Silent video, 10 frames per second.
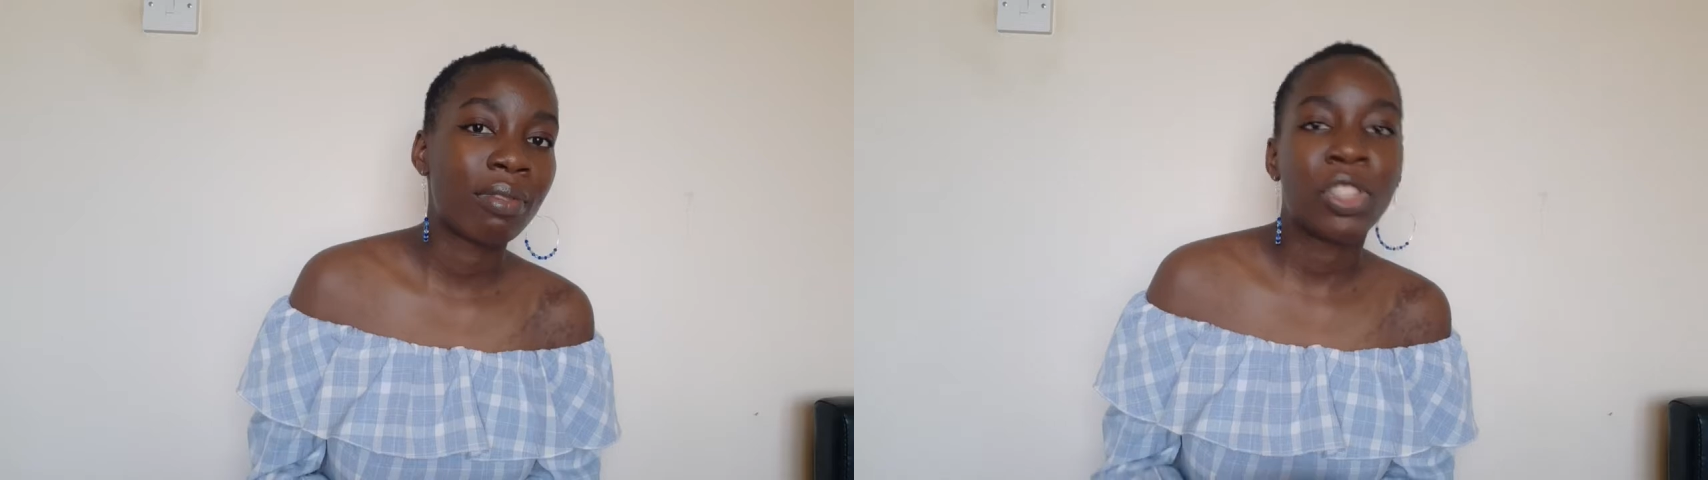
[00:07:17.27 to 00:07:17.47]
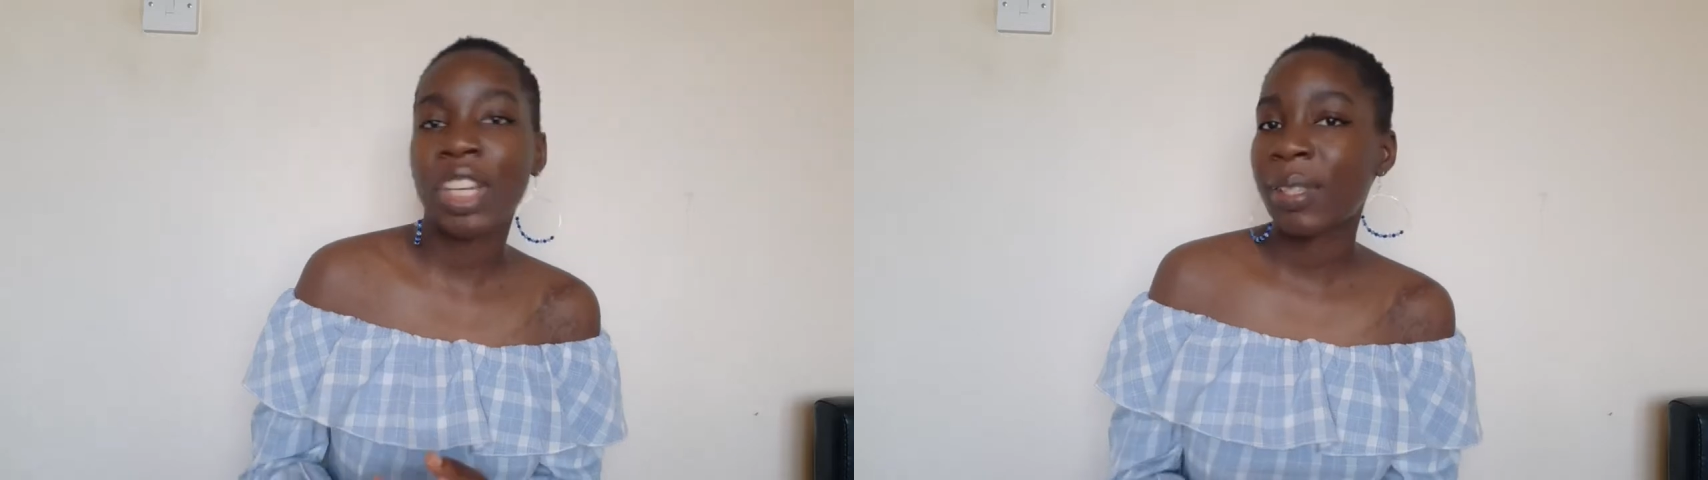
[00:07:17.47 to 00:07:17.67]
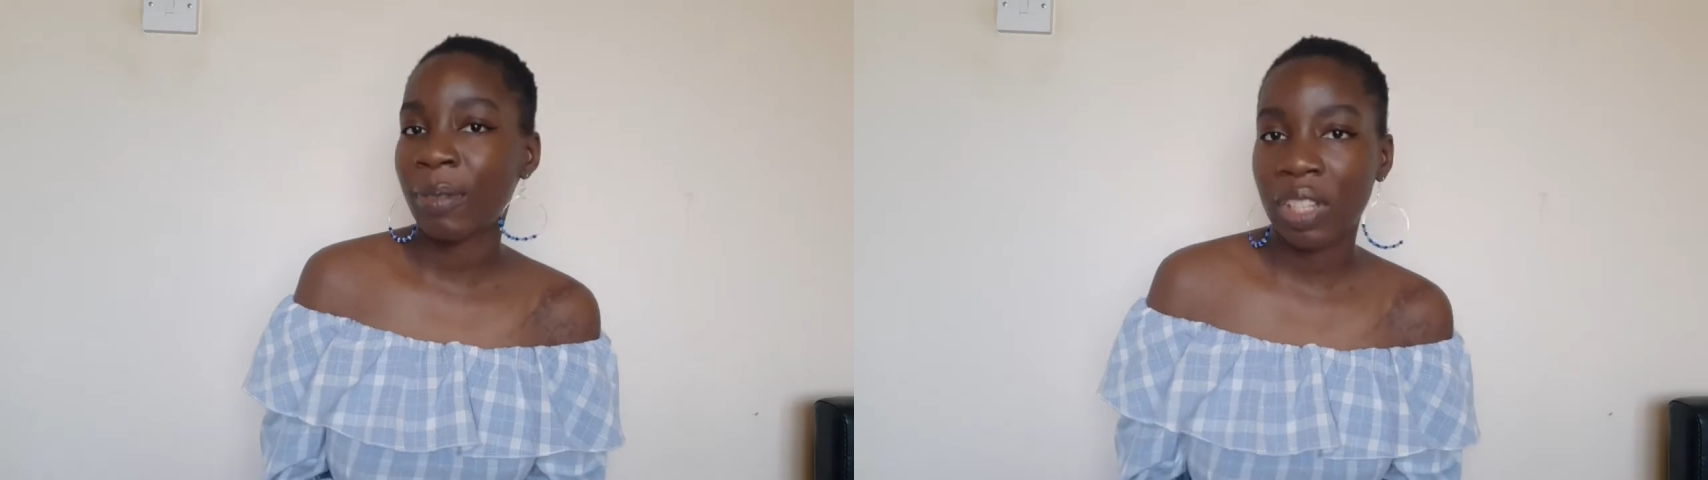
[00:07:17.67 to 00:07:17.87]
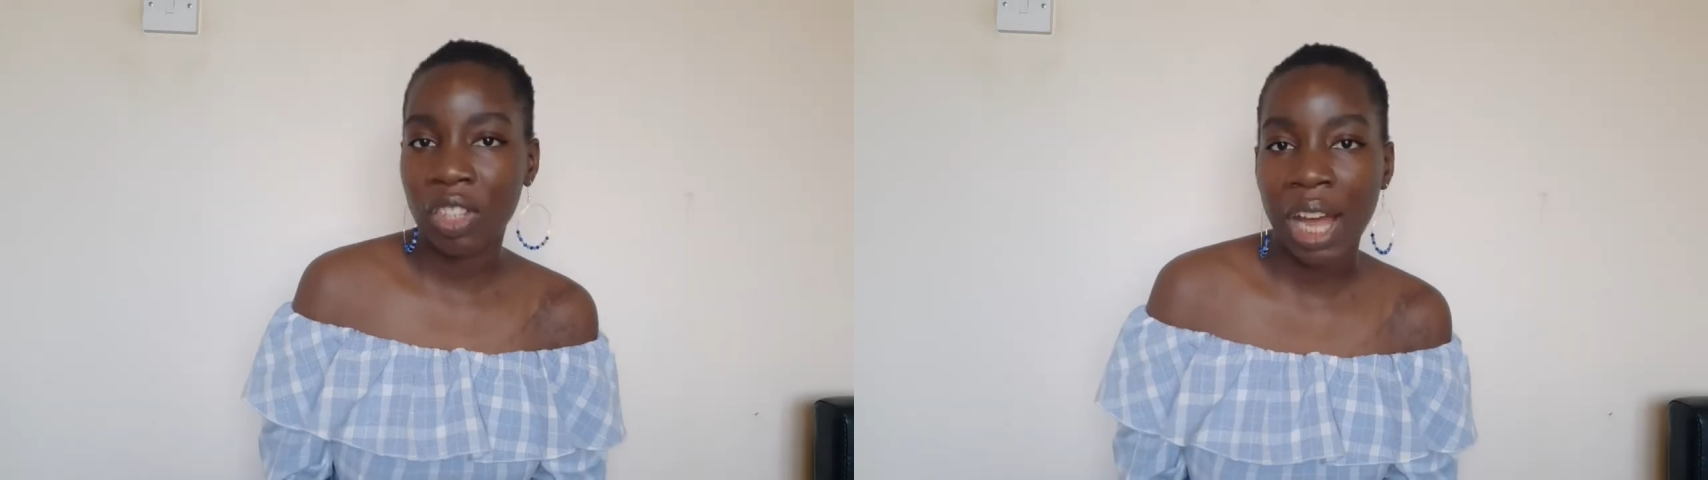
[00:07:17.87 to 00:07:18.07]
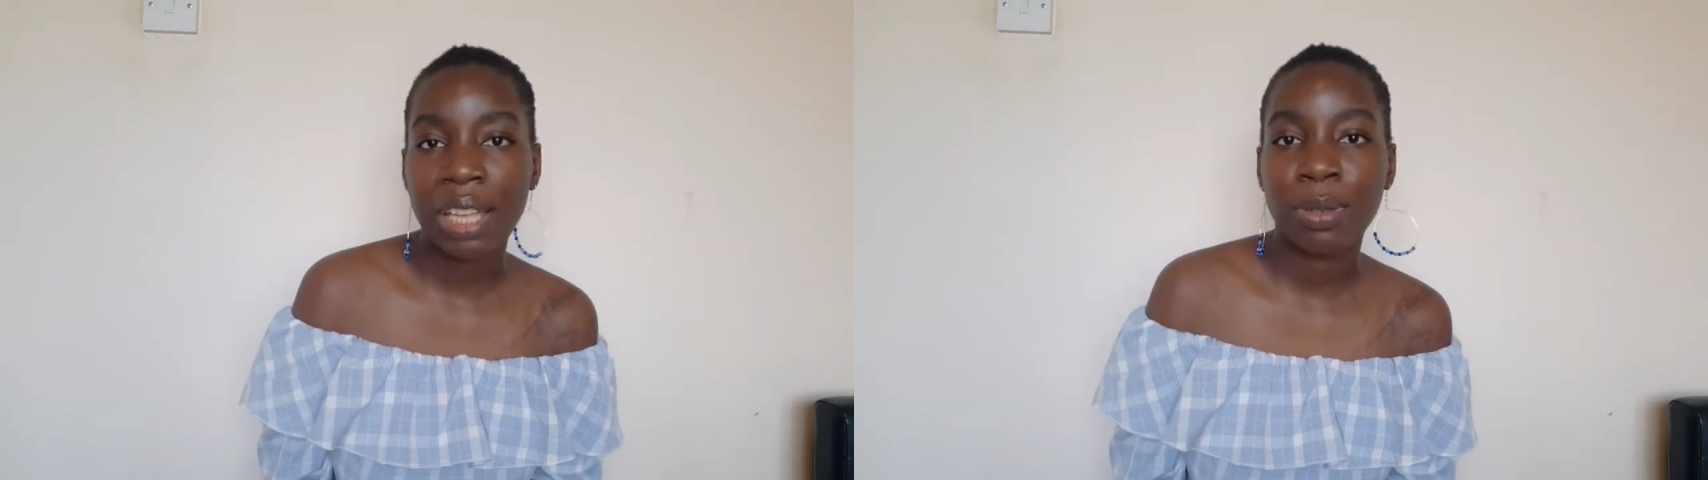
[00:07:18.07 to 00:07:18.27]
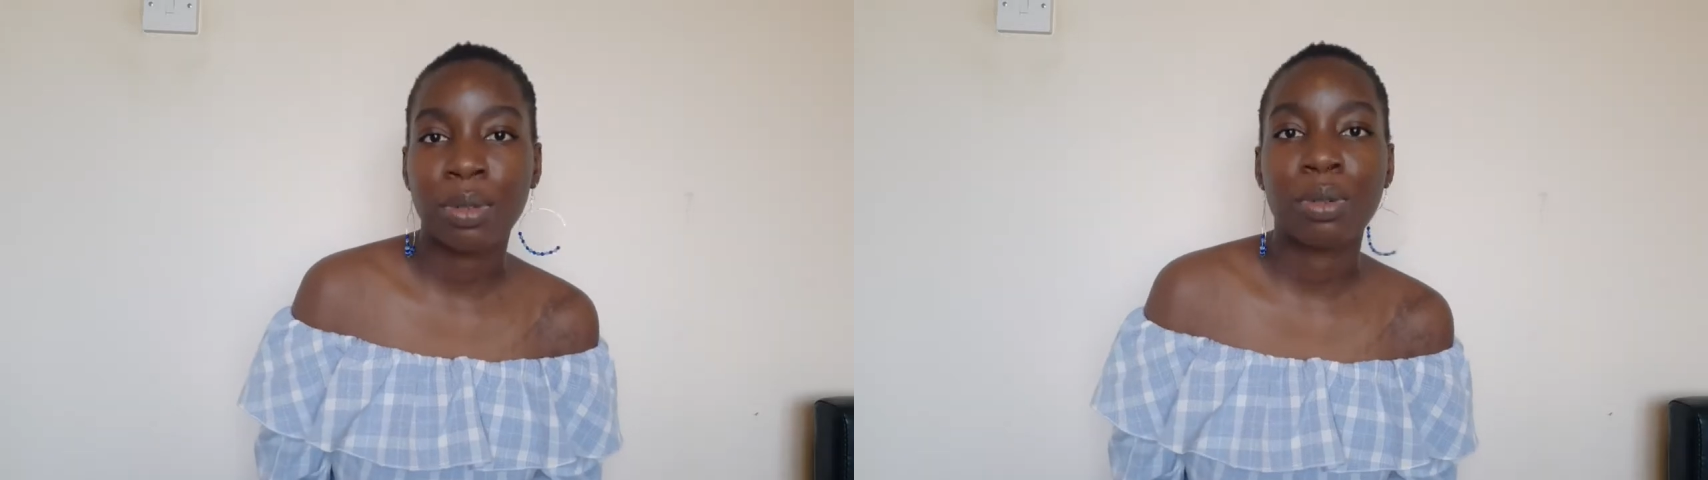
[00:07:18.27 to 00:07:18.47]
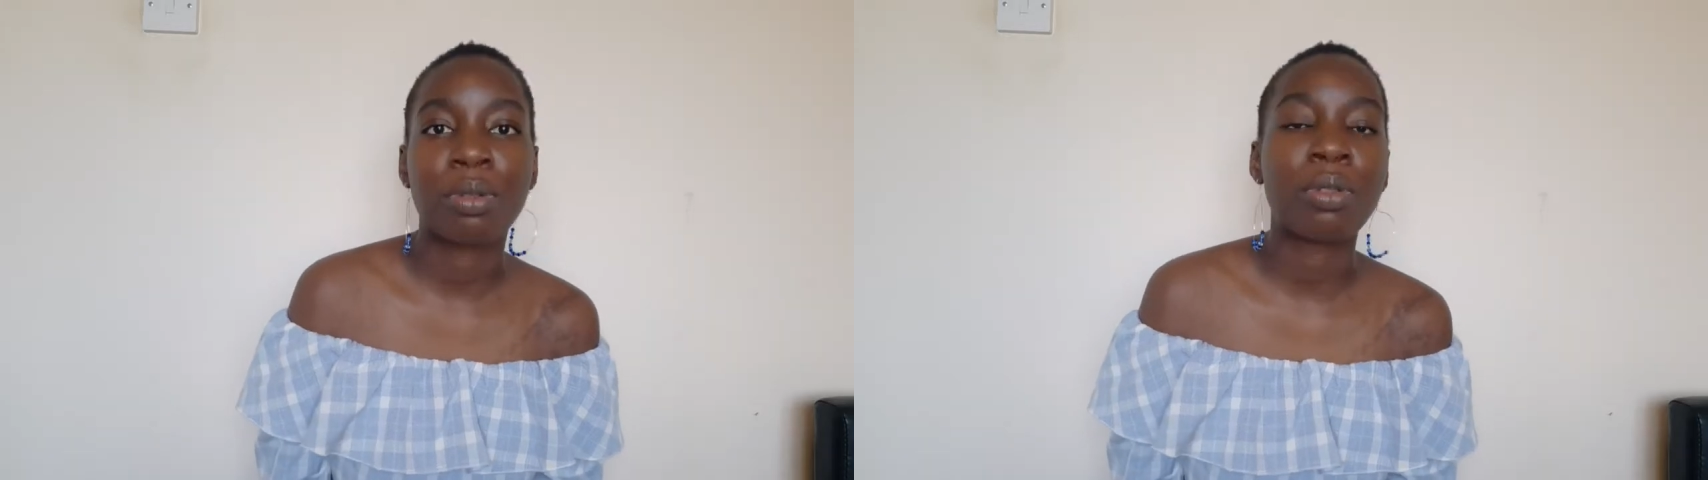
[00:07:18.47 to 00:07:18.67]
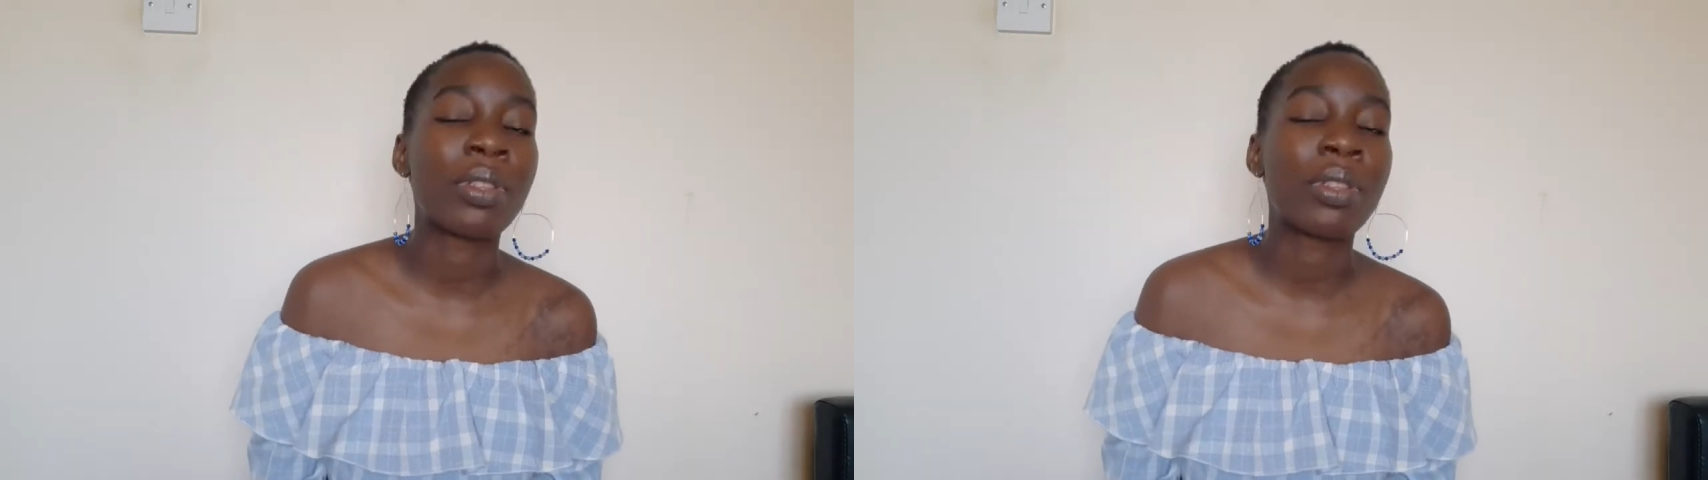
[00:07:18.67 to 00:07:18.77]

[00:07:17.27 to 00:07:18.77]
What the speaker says: just finished high school,